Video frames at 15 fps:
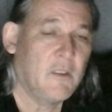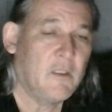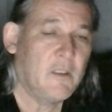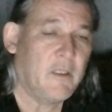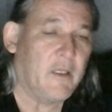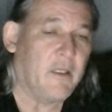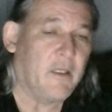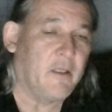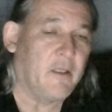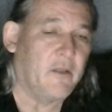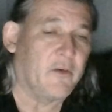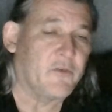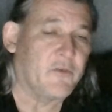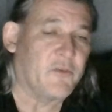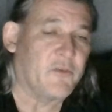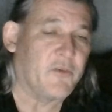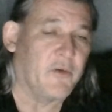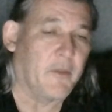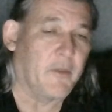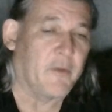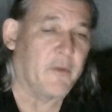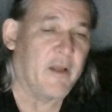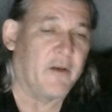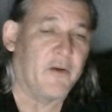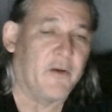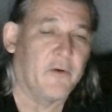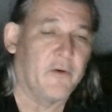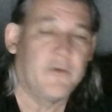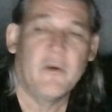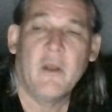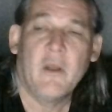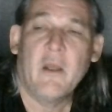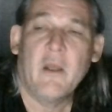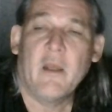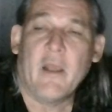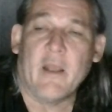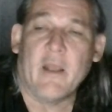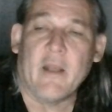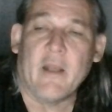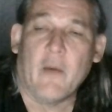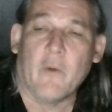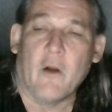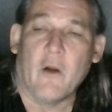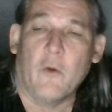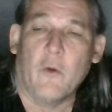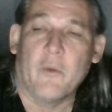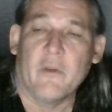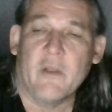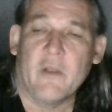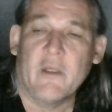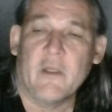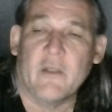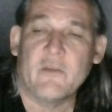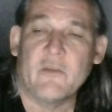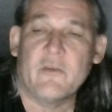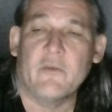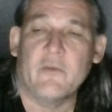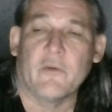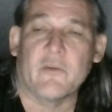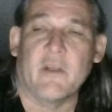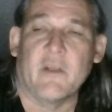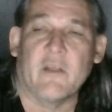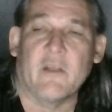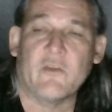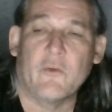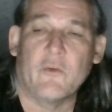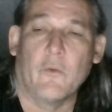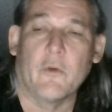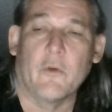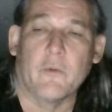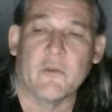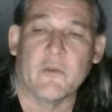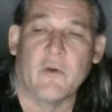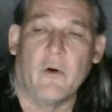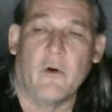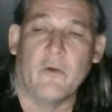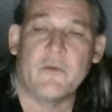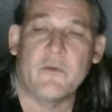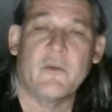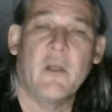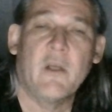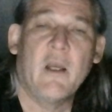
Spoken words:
And there's a serial number down here. And now when I open this, you'll see it stored the results.